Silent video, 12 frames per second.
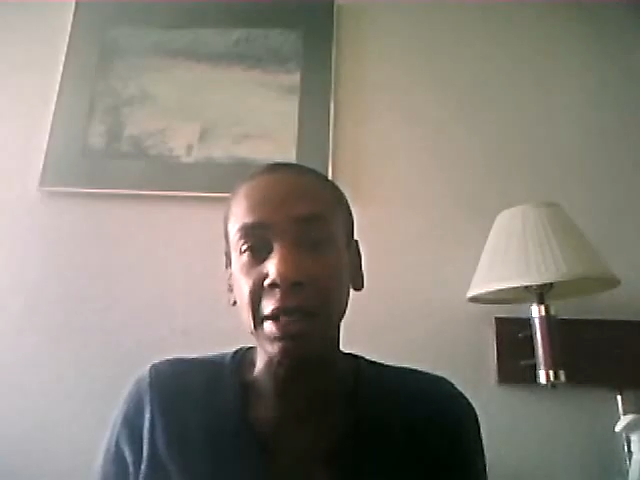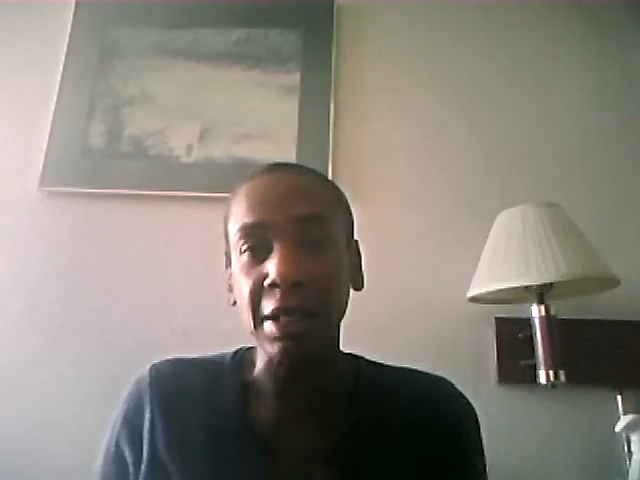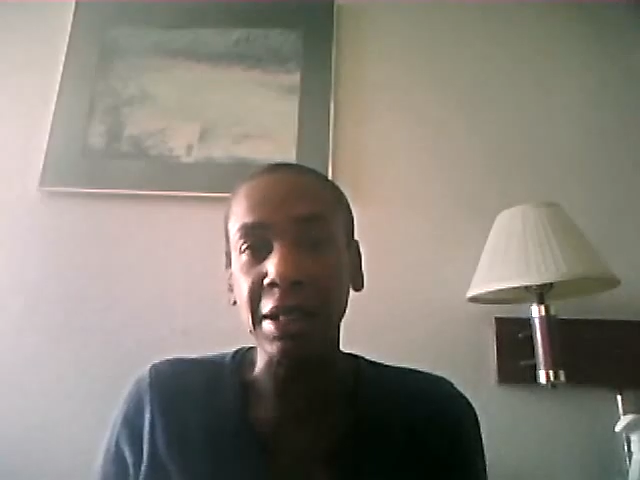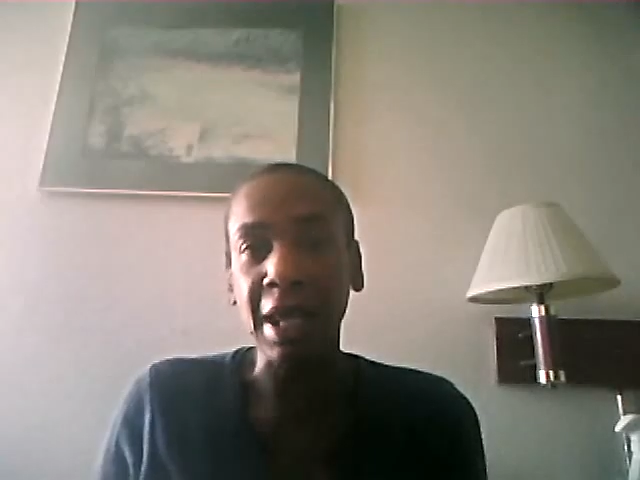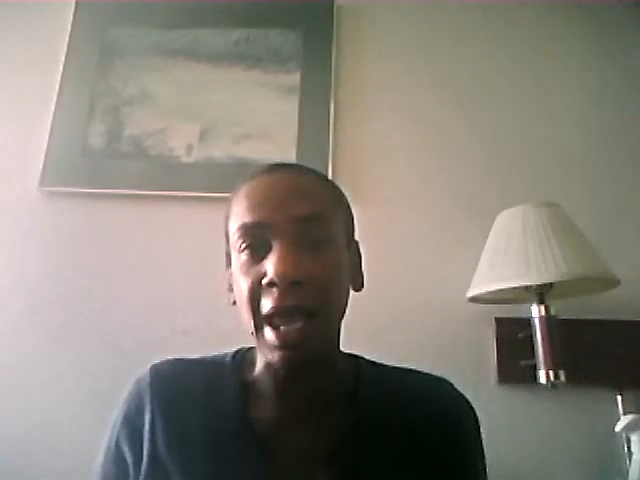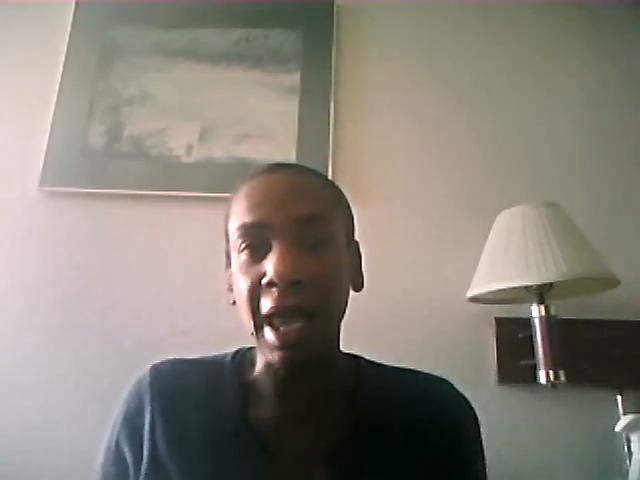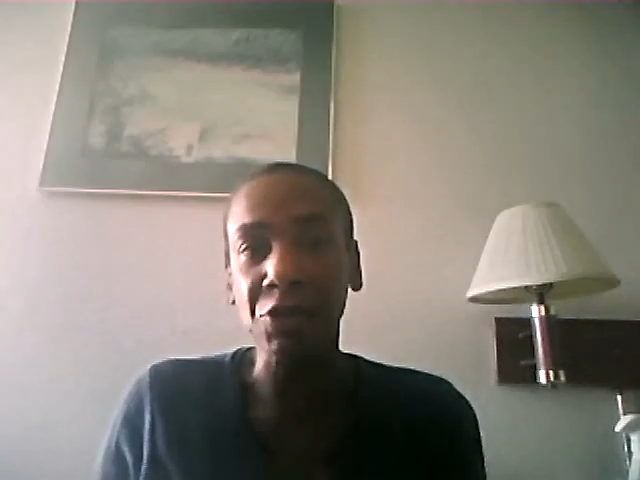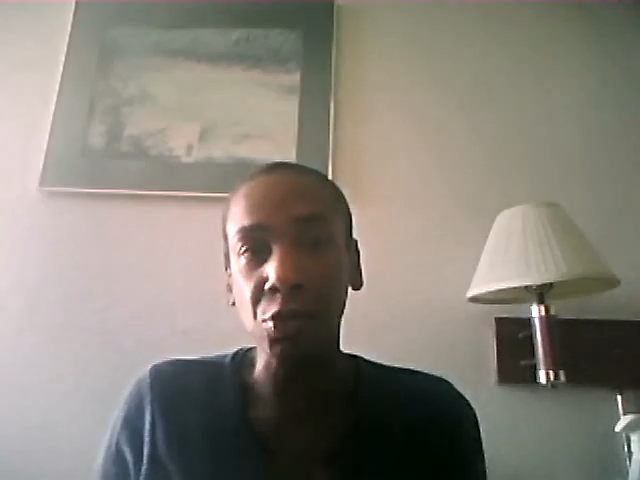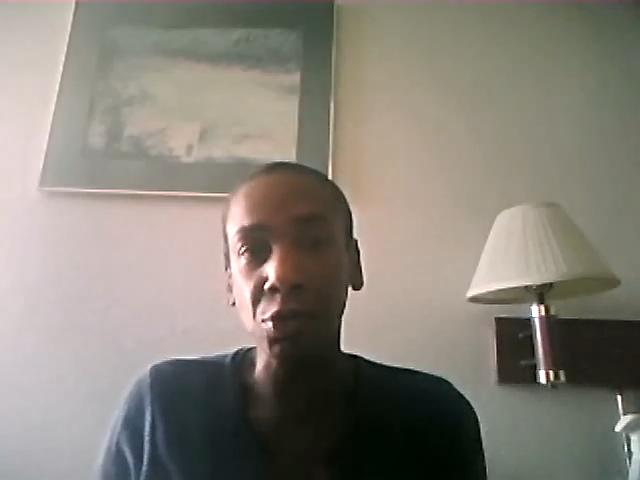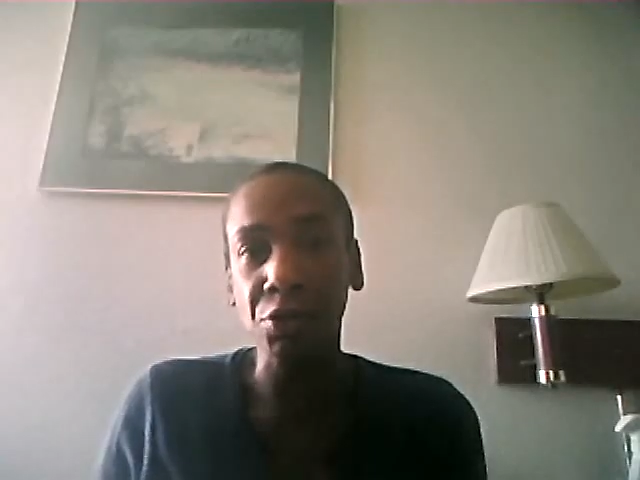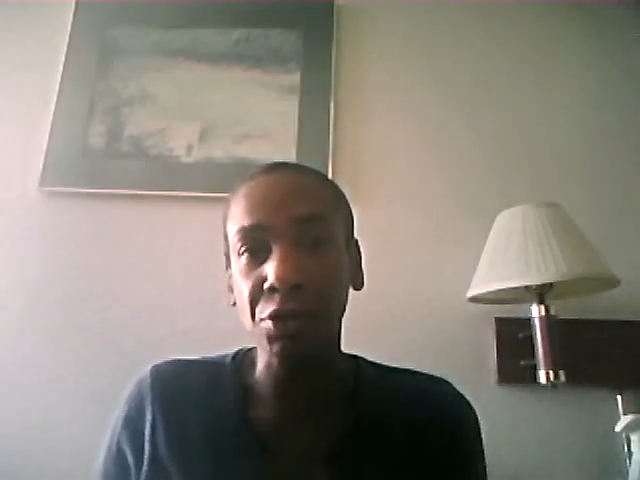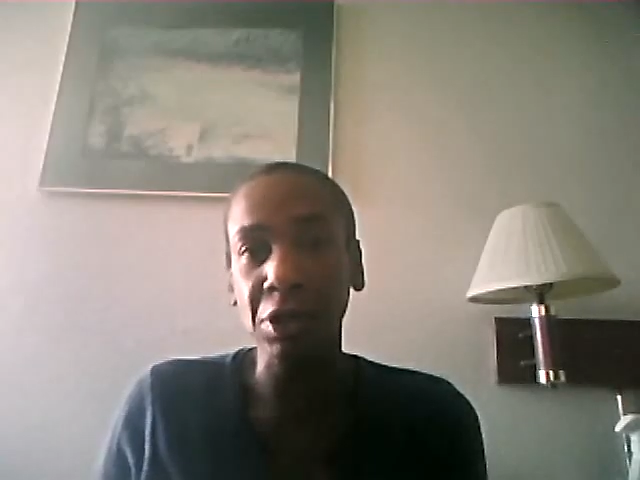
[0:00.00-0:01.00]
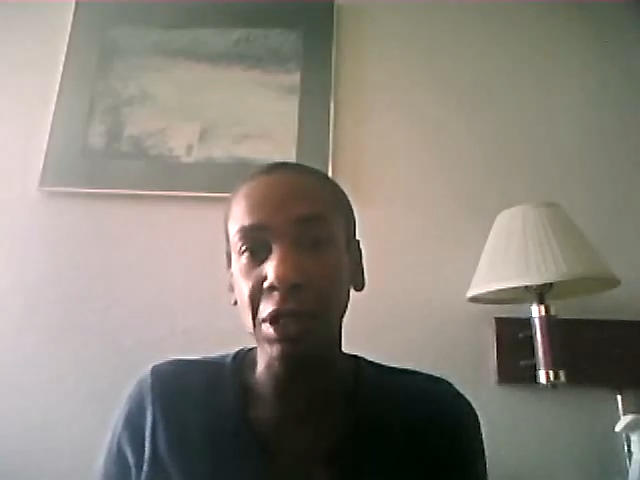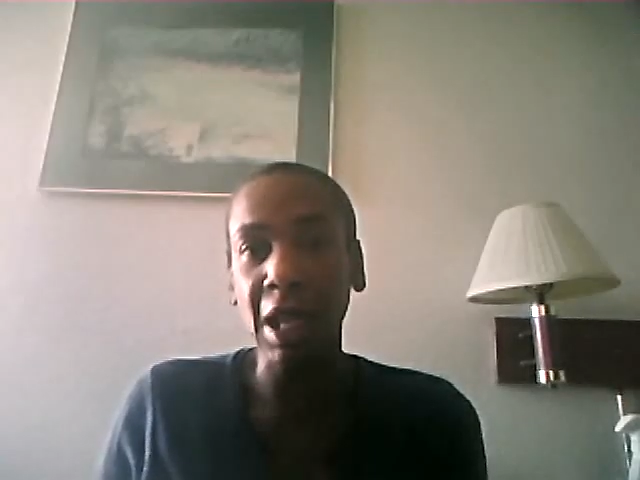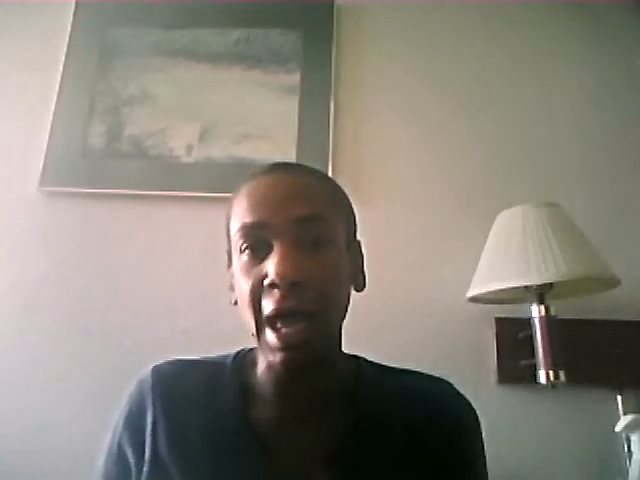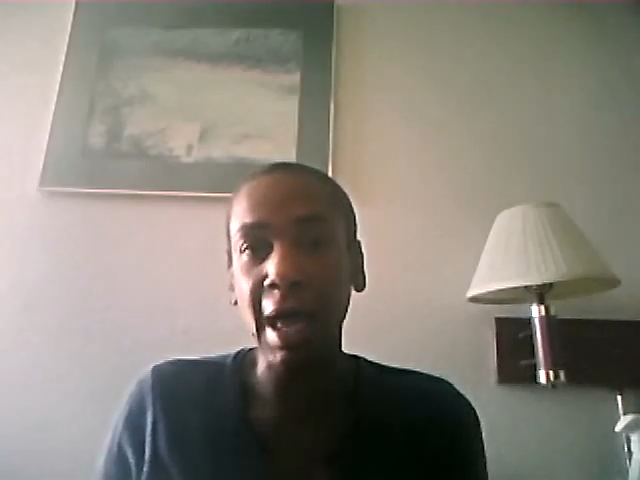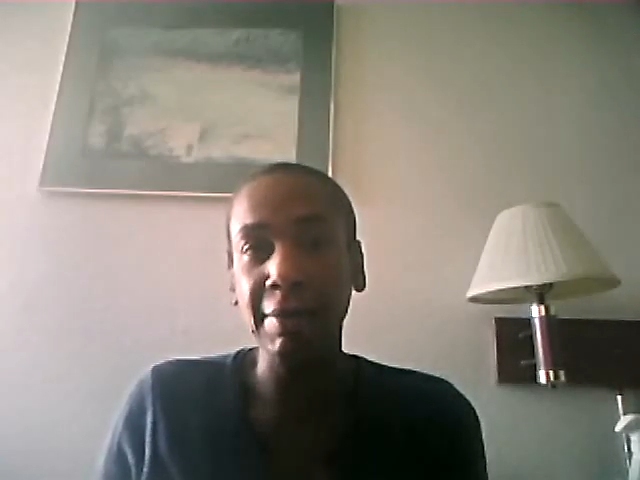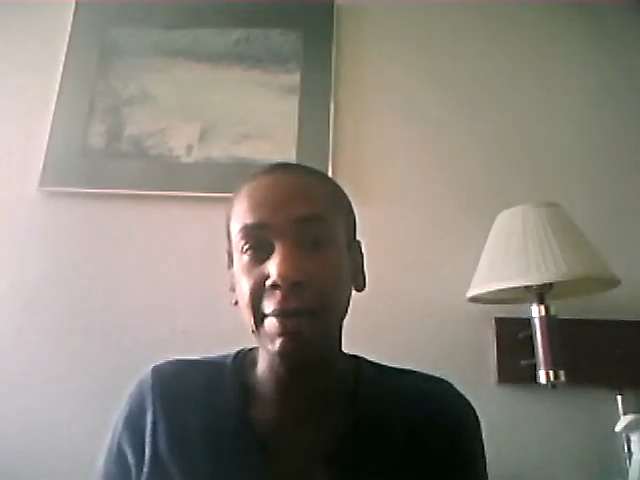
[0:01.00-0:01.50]
and had these children
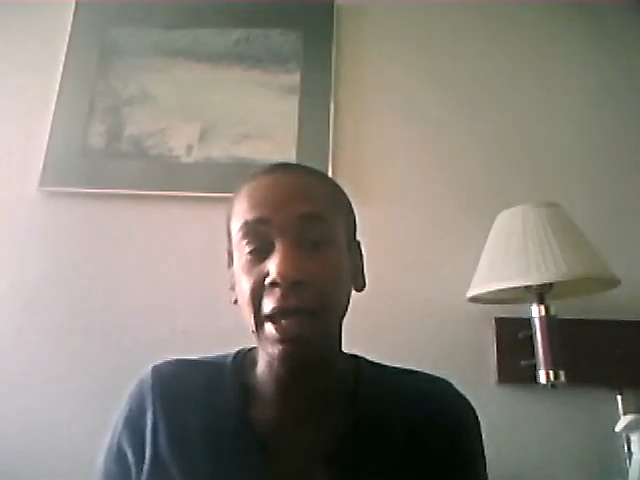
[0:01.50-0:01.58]
lie,